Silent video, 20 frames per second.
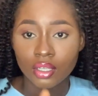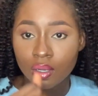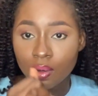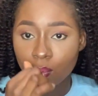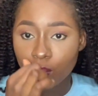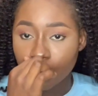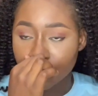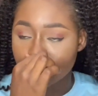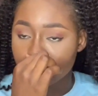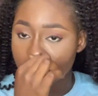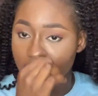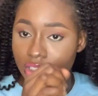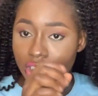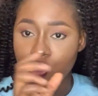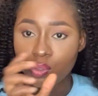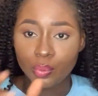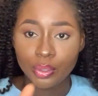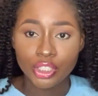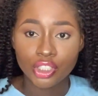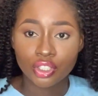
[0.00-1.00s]
What was the
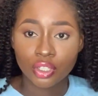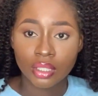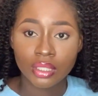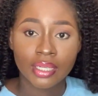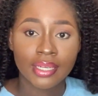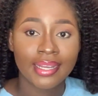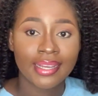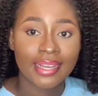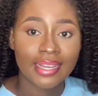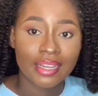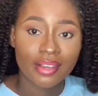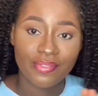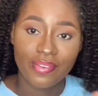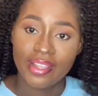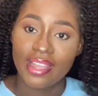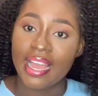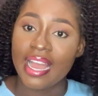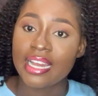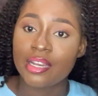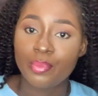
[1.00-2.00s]
situation? The
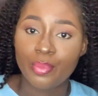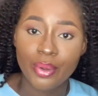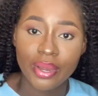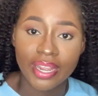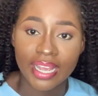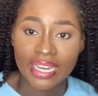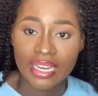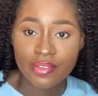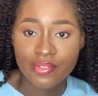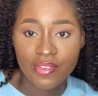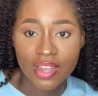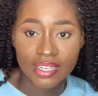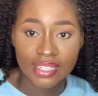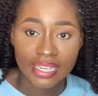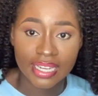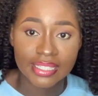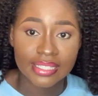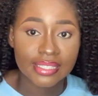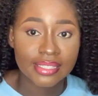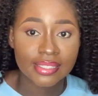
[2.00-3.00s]
fire outbreak, and the fact
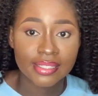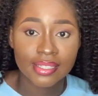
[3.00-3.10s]
that